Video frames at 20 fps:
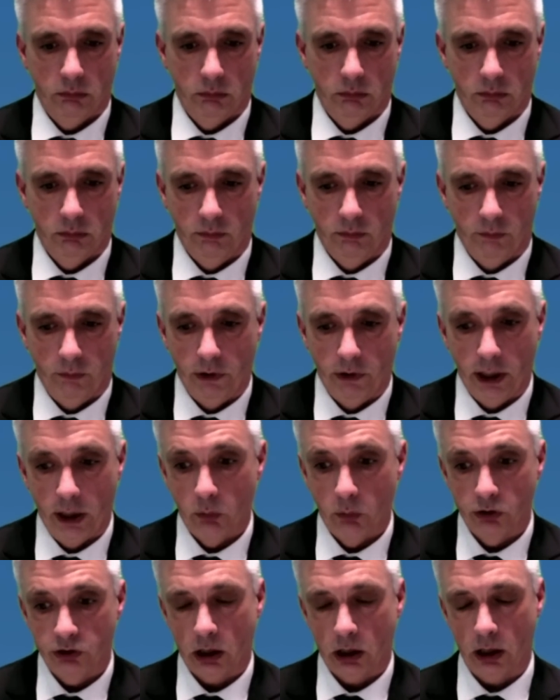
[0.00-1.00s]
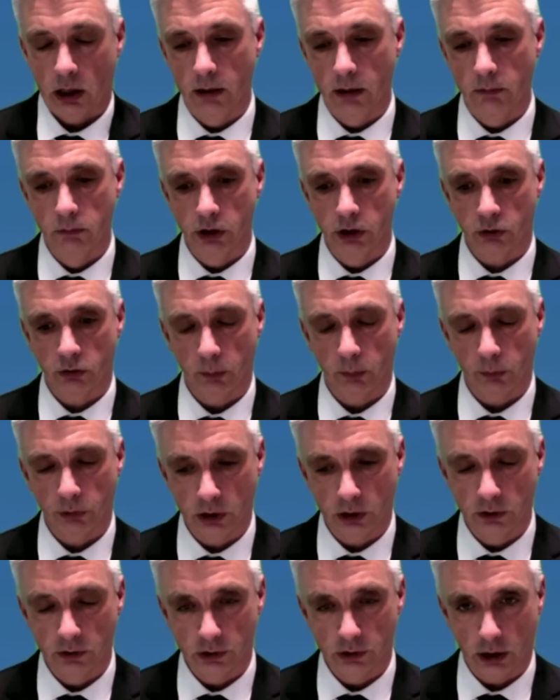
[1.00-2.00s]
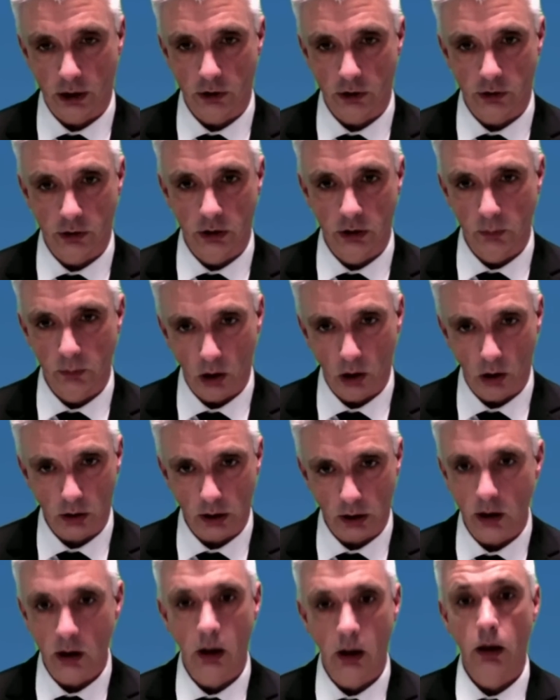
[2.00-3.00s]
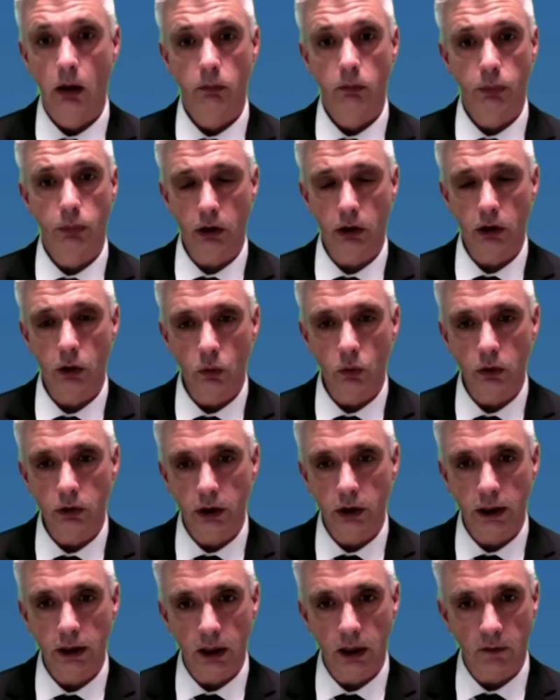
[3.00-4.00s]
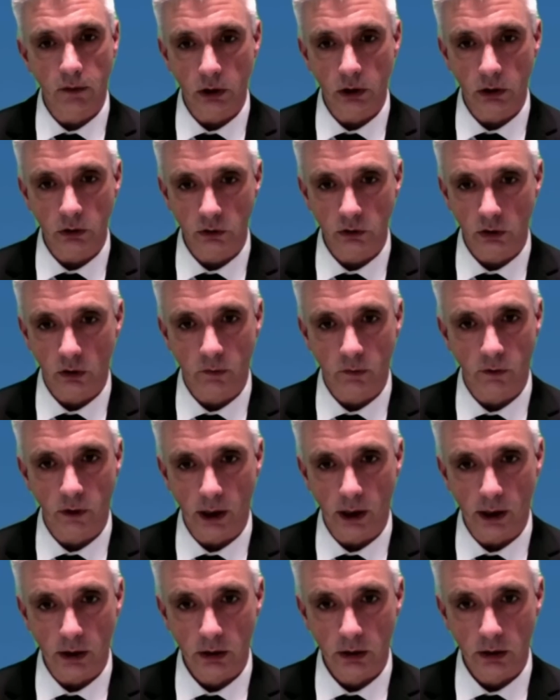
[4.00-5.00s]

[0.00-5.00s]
there was misrepresentation in the market, but you would need evidence of that.